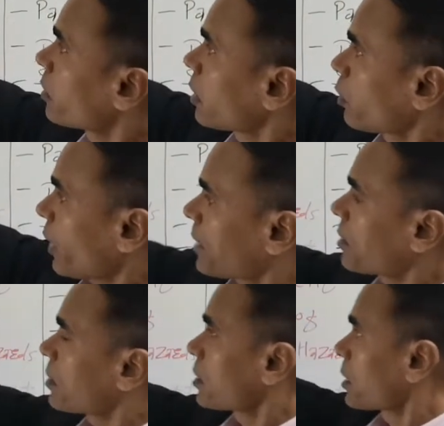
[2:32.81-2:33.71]
look
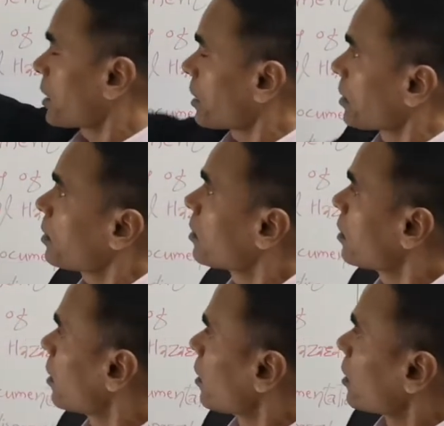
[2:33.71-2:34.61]
at
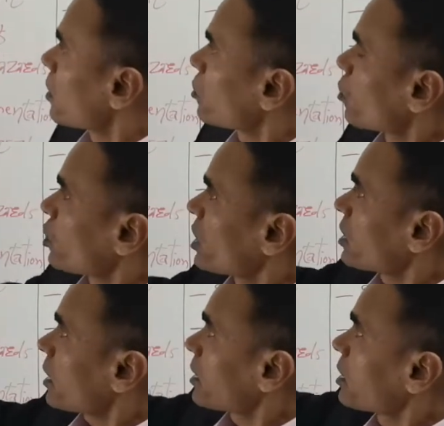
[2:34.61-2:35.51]
here, so
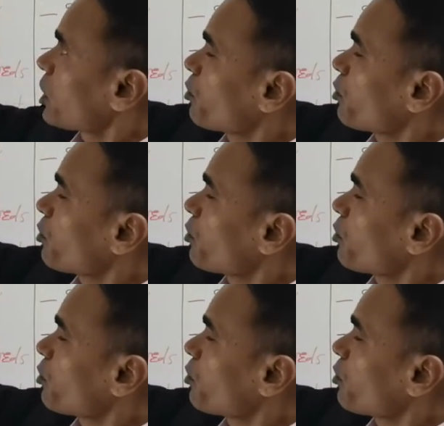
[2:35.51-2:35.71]
these are the